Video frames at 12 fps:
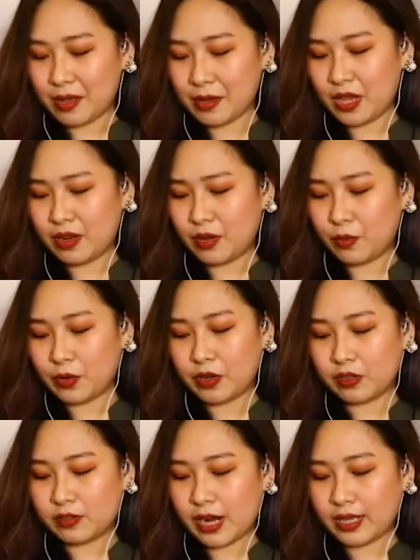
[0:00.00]
in our
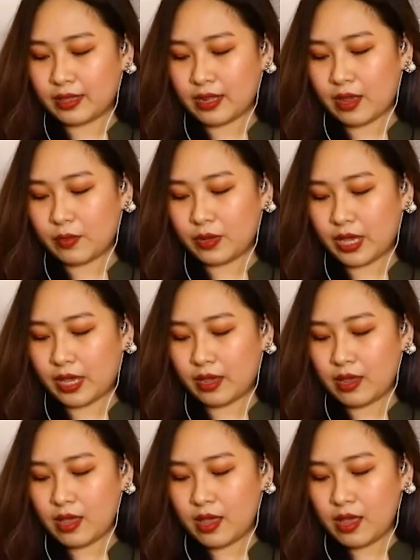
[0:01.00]
world right now,
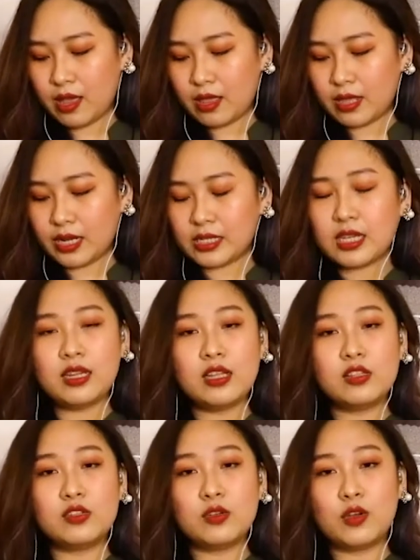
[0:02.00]
okay, there's a
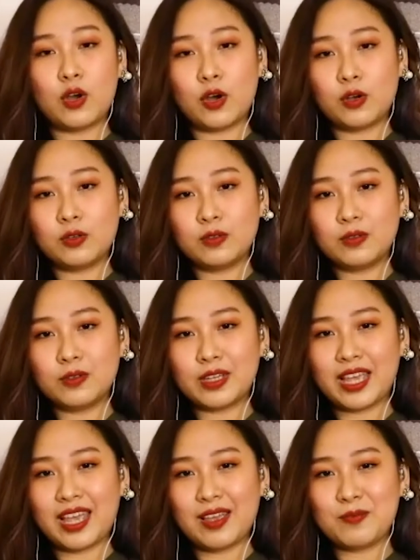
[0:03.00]
need to go,
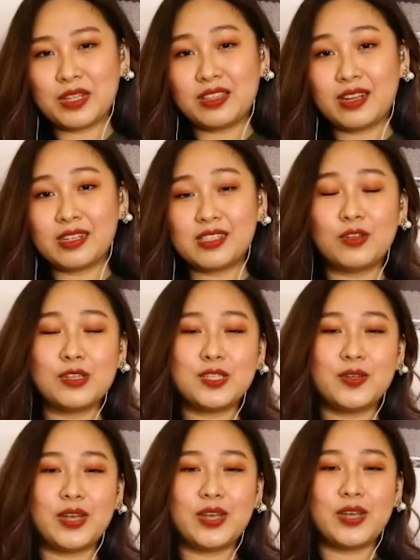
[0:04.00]
okay, but there's
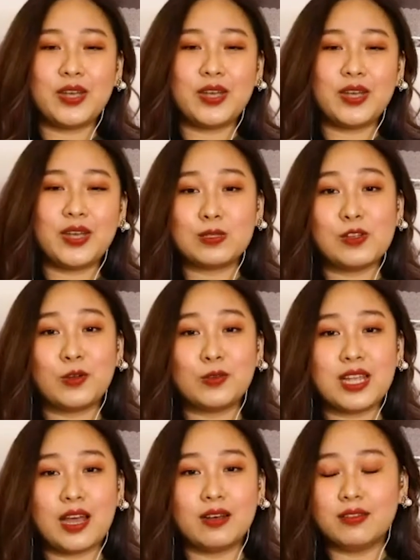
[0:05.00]
also a need to slow
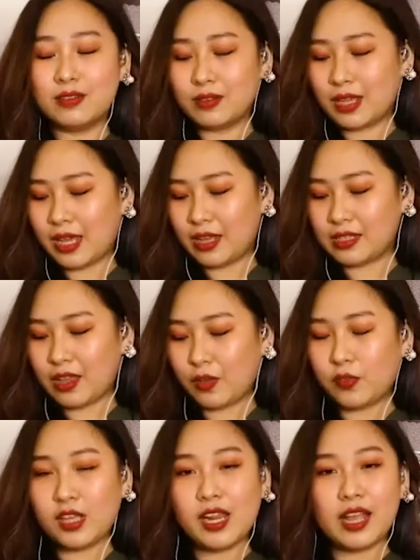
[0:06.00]
down, okay, because I
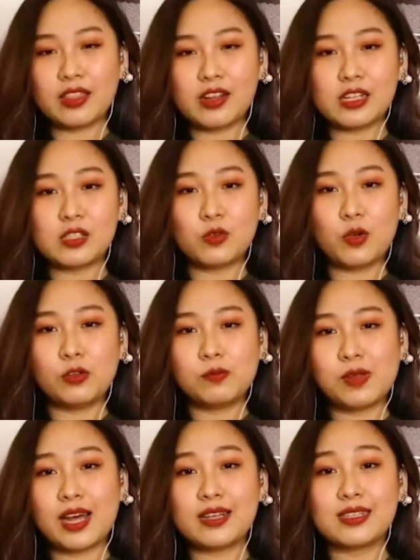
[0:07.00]
feel like there's
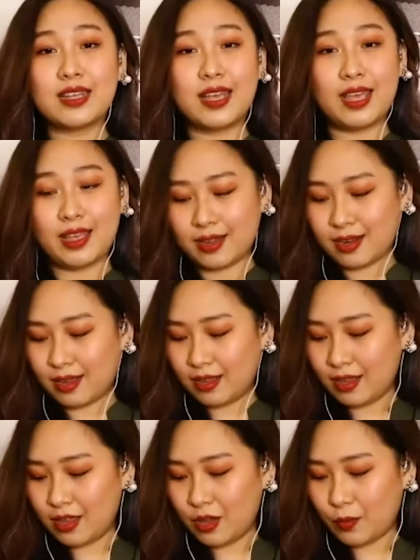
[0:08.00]
roadblocks ahead
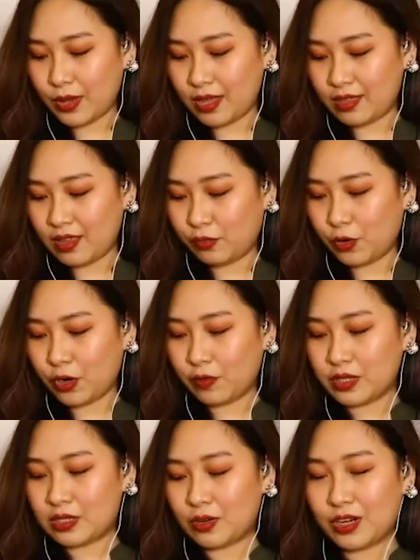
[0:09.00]
with the Four
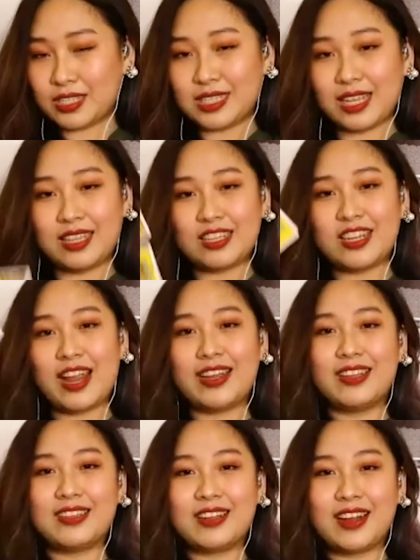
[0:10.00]
of Swords and the
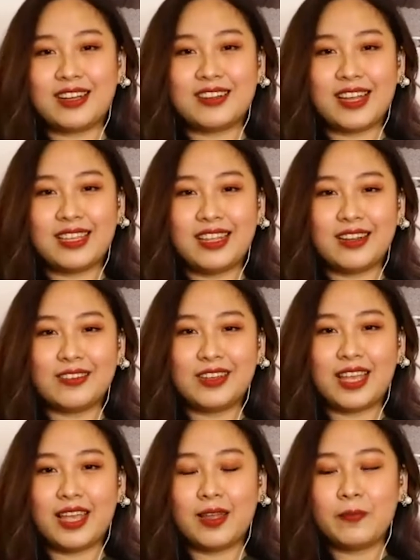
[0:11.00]
Chariot card right here,
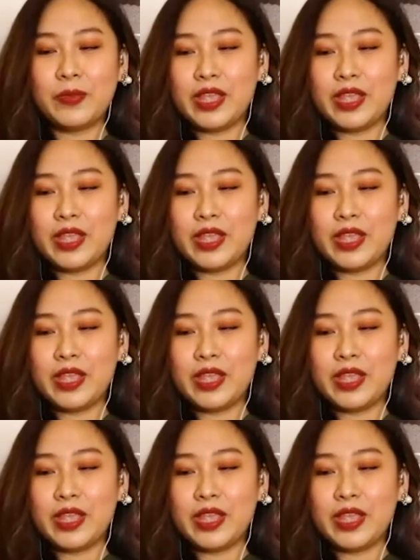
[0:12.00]
okay.